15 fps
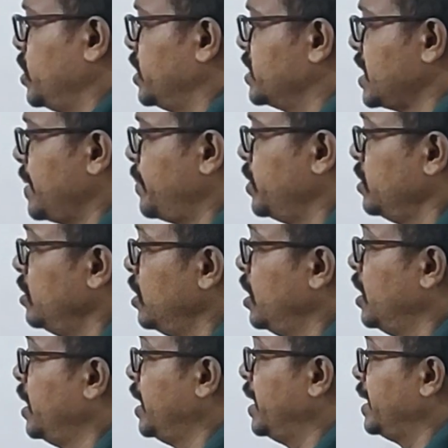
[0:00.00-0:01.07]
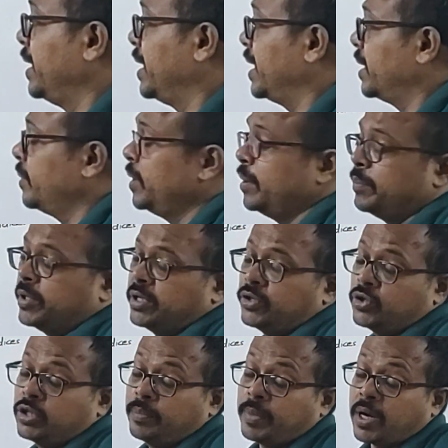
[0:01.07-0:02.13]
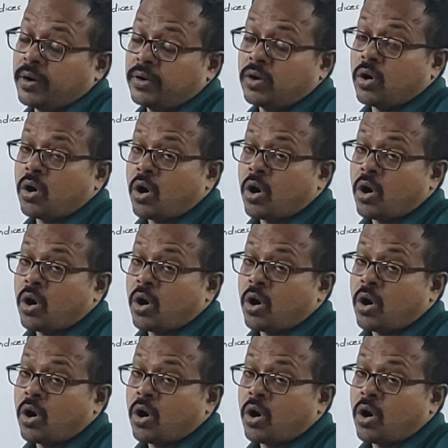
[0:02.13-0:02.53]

with example. Negative number to the power